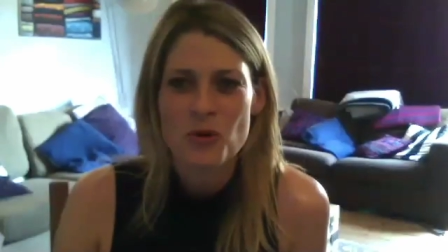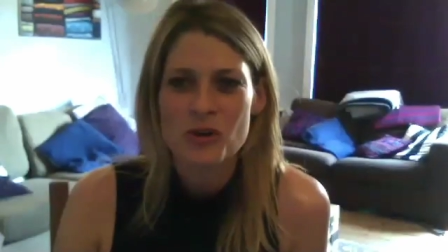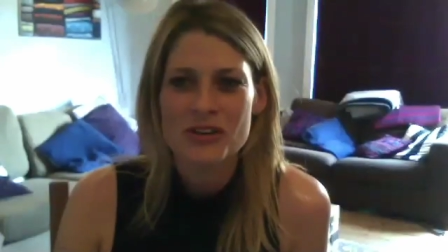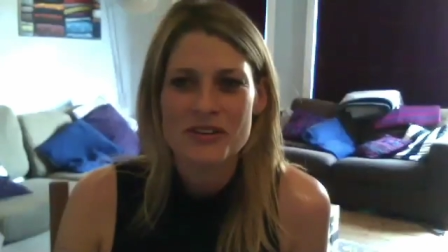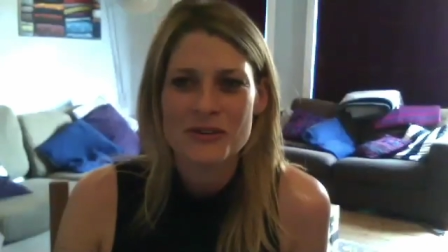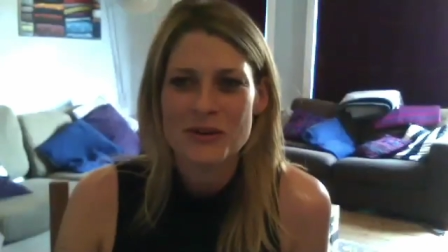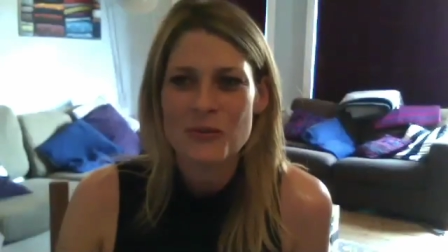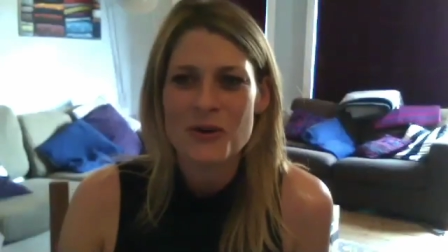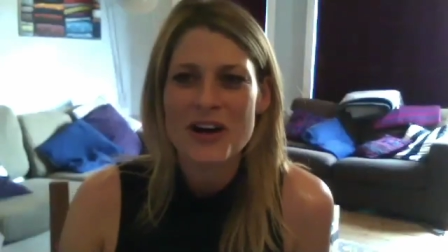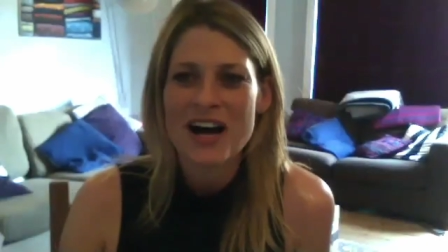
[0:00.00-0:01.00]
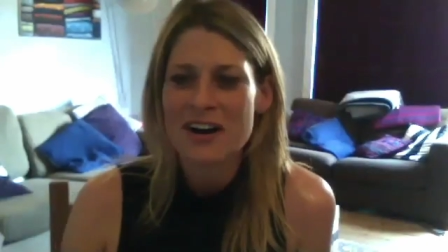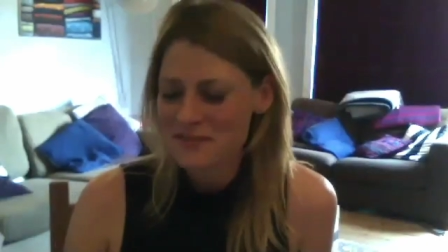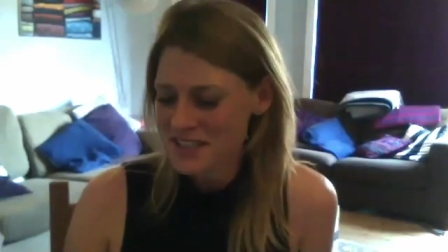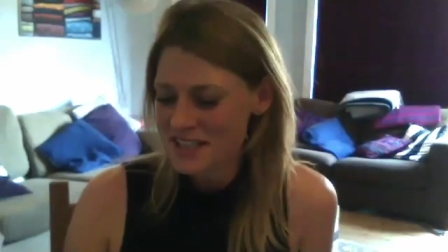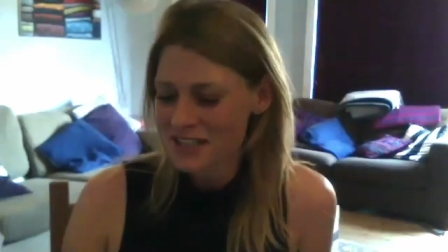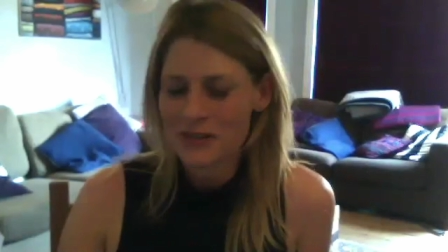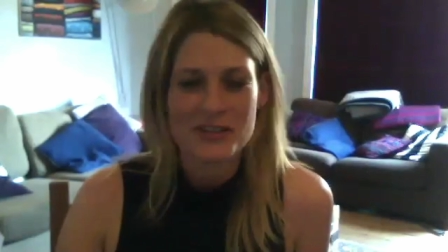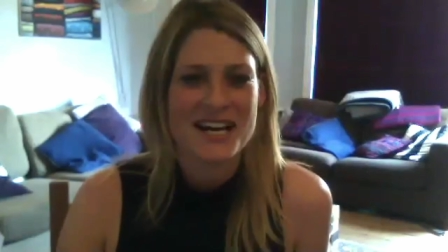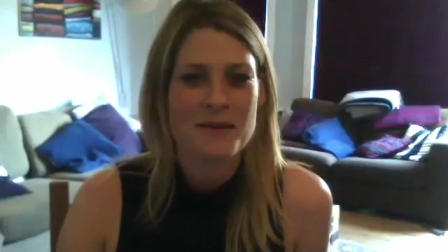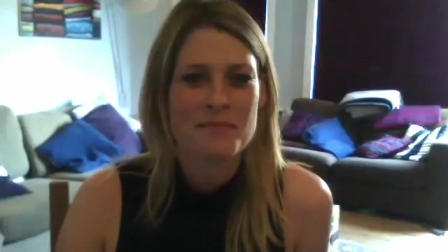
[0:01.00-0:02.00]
what what after lockdown